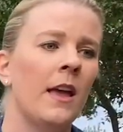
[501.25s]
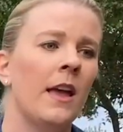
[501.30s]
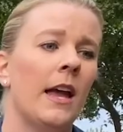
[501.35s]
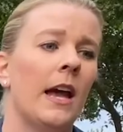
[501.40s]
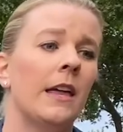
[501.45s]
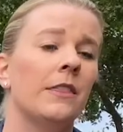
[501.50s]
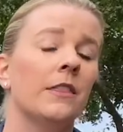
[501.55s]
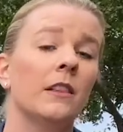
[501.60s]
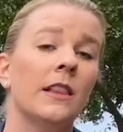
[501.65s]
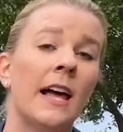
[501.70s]

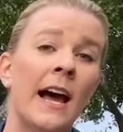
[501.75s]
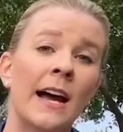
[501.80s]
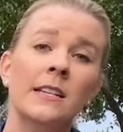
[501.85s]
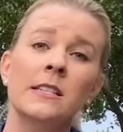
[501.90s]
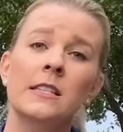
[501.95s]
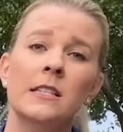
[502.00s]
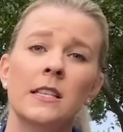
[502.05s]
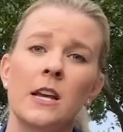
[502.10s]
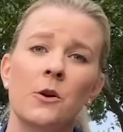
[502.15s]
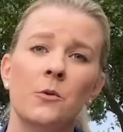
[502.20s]
And the
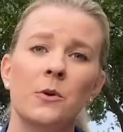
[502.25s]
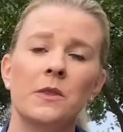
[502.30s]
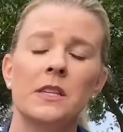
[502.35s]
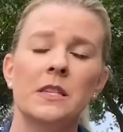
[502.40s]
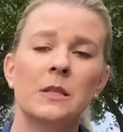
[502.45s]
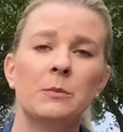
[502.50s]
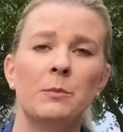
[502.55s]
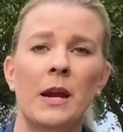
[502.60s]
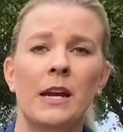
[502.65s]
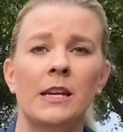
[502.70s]
last thing with
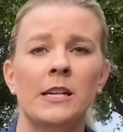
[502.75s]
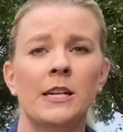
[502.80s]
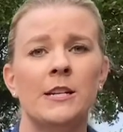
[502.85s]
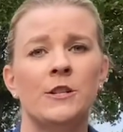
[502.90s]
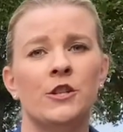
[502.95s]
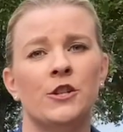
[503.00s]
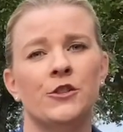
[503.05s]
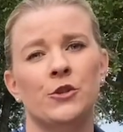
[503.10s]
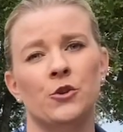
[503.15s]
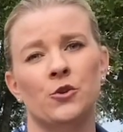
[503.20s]
this bandage
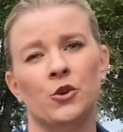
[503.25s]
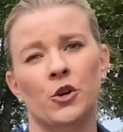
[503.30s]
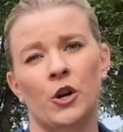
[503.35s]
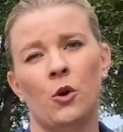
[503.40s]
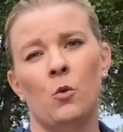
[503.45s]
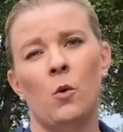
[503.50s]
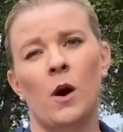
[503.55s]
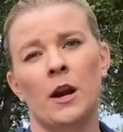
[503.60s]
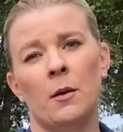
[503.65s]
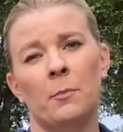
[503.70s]
is you're going to
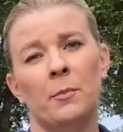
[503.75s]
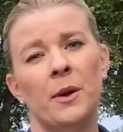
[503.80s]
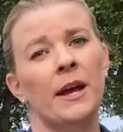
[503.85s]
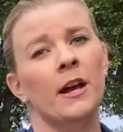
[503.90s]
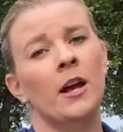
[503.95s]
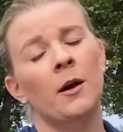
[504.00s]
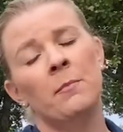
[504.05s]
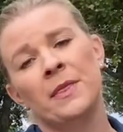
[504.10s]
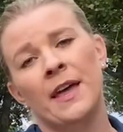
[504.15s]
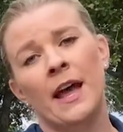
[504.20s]
want to pick
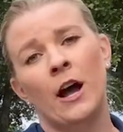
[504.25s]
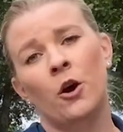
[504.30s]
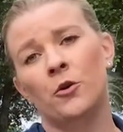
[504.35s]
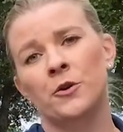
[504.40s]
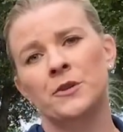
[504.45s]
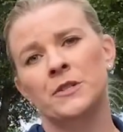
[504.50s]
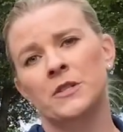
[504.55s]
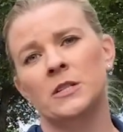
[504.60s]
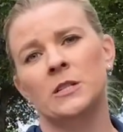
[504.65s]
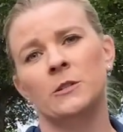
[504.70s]
up that
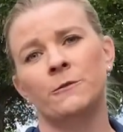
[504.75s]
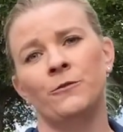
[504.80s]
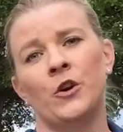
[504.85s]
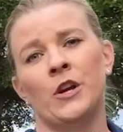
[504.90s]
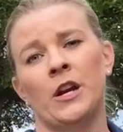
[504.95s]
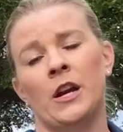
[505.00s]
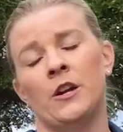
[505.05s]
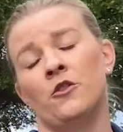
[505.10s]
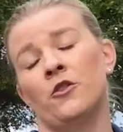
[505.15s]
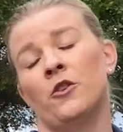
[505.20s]
horse's foot
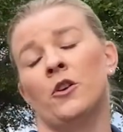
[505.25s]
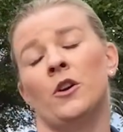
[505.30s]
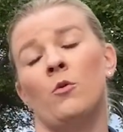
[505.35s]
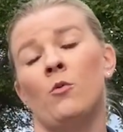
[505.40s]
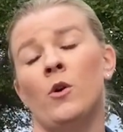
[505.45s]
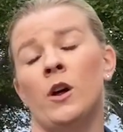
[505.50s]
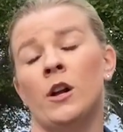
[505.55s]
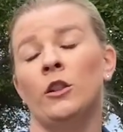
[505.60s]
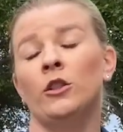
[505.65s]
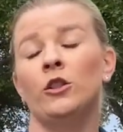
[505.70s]
and you're going to
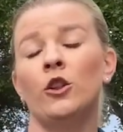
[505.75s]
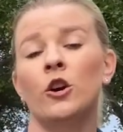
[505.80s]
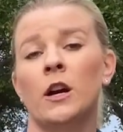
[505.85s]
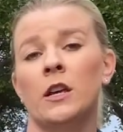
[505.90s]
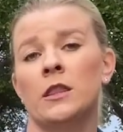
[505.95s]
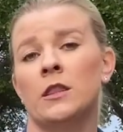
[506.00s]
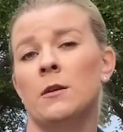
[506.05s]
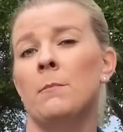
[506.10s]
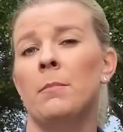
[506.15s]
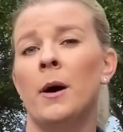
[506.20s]
want to look
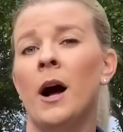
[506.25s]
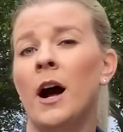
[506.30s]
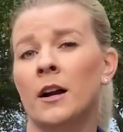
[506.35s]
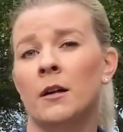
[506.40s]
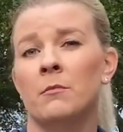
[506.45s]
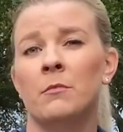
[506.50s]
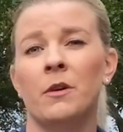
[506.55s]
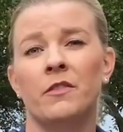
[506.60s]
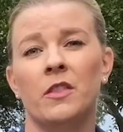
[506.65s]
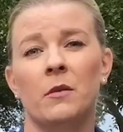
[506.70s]
at the
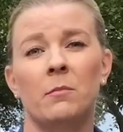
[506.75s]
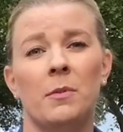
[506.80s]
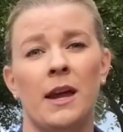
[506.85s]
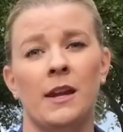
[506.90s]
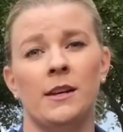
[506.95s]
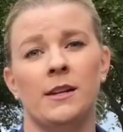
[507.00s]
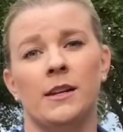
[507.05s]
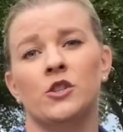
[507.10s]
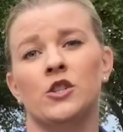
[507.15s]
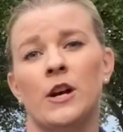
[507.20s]
bottom of the
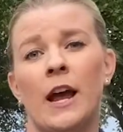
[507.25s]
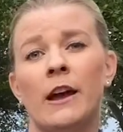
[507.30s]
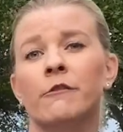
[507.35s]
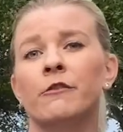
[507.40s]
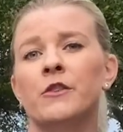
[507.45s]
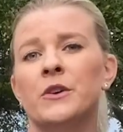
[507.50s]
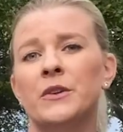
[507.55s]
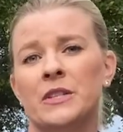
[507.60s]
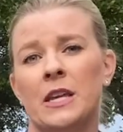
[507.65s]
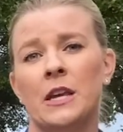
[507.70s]
bandage
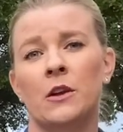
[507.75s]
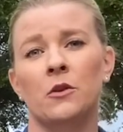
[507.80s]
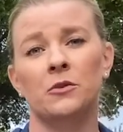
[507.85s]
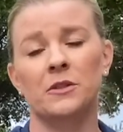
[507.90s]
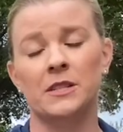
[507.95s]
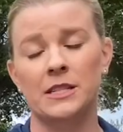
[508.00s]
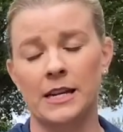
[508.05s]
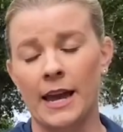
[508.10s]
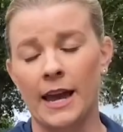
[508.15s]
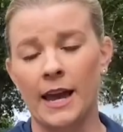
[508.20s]
every single
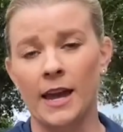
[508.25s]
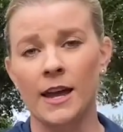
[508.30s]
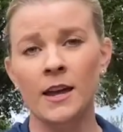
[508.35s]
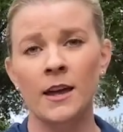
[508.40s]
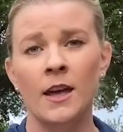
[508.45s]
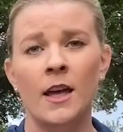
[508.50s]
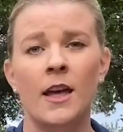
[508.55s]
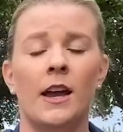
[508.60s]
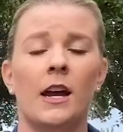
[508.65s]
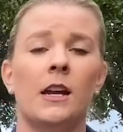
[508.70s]
day
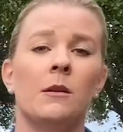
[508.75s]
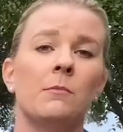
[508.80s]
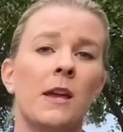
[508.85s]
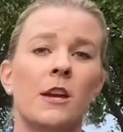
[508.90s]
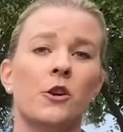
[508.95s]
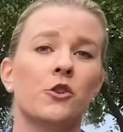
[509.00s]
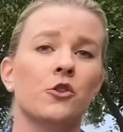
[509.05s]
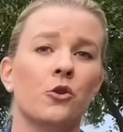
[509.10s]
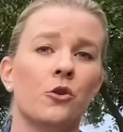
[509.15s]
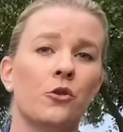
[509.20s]
and
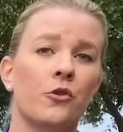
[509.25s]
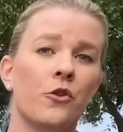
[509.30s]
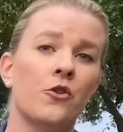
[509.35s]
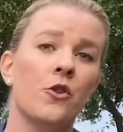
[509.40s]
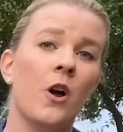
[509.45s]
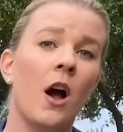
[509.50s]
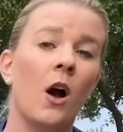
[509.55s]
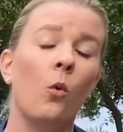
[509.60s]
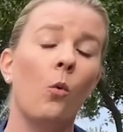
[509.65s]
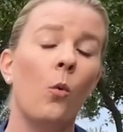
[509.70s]
make sure they're
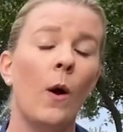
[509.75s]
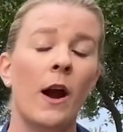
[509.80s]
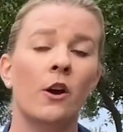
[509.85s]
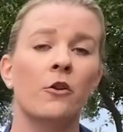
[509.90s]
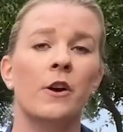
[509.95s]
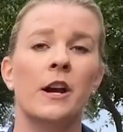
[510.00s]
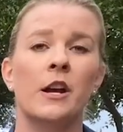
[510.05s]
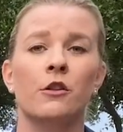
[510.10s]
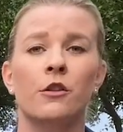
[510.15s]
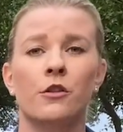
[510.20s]
not
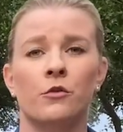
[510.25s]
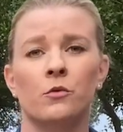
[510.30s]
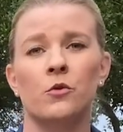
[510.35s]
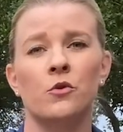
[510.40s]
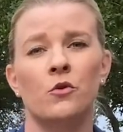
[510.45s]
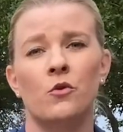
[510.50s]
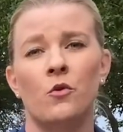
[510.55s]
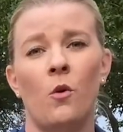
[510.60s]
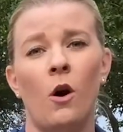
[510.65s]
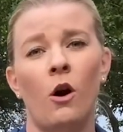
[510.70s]
wearing
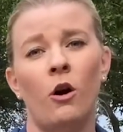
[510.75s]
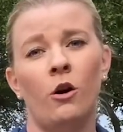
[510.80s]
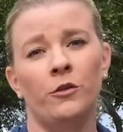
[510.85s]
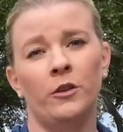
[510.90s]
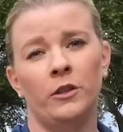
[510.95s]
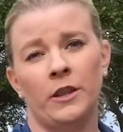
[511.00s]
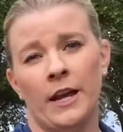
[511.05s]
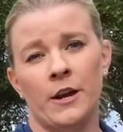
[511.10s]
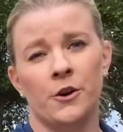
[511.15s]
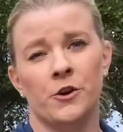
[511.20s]
through all the
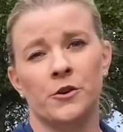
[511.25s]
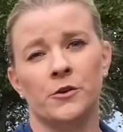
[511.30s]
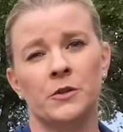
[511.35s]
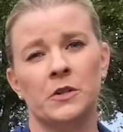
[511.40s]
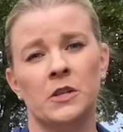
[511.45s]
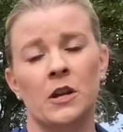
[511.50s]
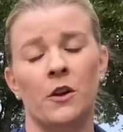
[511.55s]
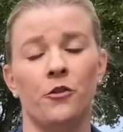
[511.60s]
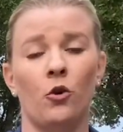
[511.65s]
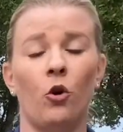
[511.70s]

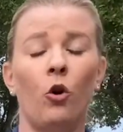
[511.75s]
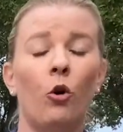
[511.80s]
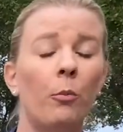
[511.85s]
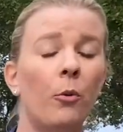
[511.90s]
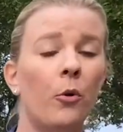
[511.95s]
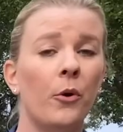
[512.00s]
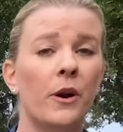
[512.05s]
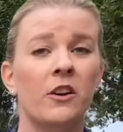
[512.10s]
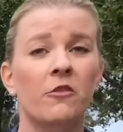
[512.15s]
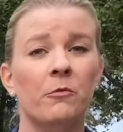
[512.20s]
layers. The whole
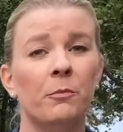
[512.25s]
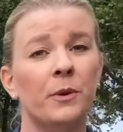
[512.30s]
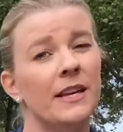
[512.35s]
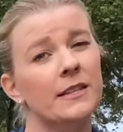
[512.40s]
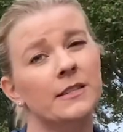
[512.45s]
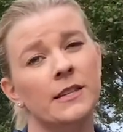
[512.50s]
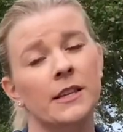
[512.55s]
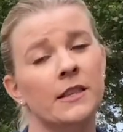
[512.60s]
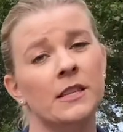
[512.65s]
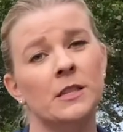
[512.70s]
point of
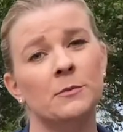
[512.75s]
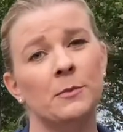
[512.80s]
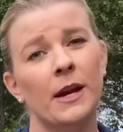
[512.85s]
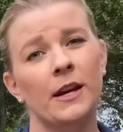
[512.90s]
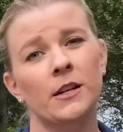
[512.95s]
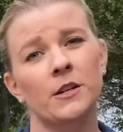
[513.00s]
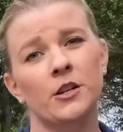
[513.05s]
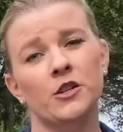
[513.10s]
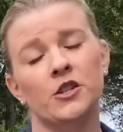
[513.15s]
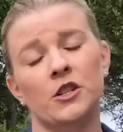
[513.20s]
placing this
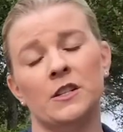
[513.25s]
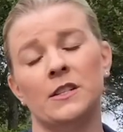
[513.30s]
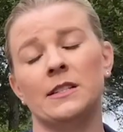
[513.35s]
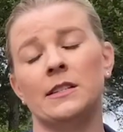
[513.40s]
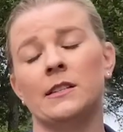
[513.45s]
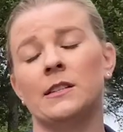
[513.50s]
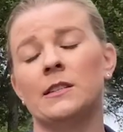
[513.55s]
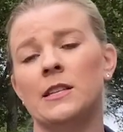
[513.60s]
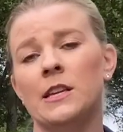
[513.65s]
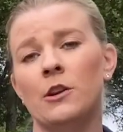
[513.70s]
bandage is
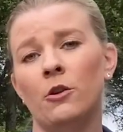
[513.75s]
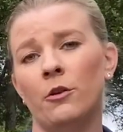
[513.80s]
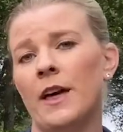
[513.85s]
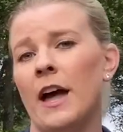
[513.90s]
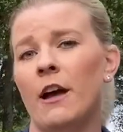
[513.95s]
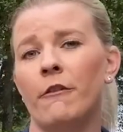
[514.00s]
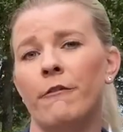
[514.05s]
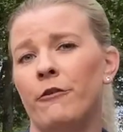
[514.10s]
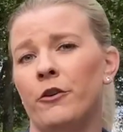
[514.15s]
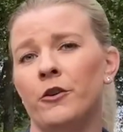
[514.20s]
to seal
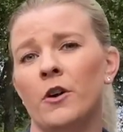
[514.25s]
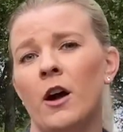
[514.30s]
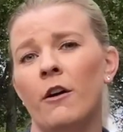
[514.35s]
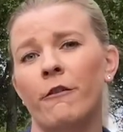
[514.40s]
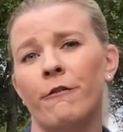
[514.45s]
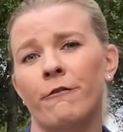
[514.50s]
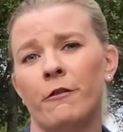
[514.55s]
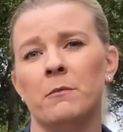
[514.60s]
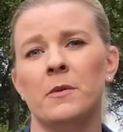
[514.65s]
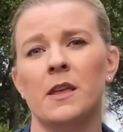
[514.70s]
that foot off
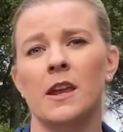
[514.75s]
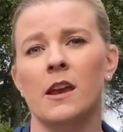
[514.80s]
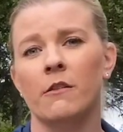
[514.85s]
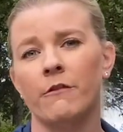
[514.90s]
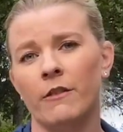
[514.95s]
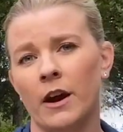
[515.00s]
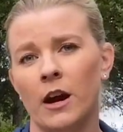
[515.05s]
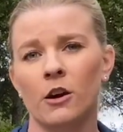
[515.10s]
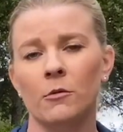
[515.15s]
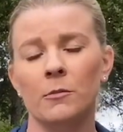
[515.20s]
from the
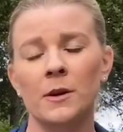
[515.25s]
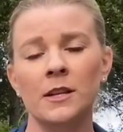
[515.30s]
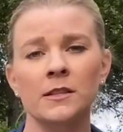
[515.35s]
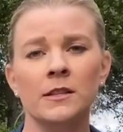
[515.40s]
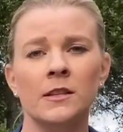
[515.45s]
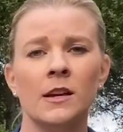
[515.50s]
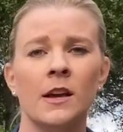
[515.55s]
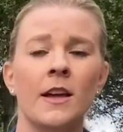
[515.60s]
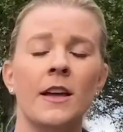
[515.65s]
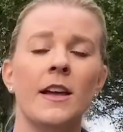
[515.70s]
environment.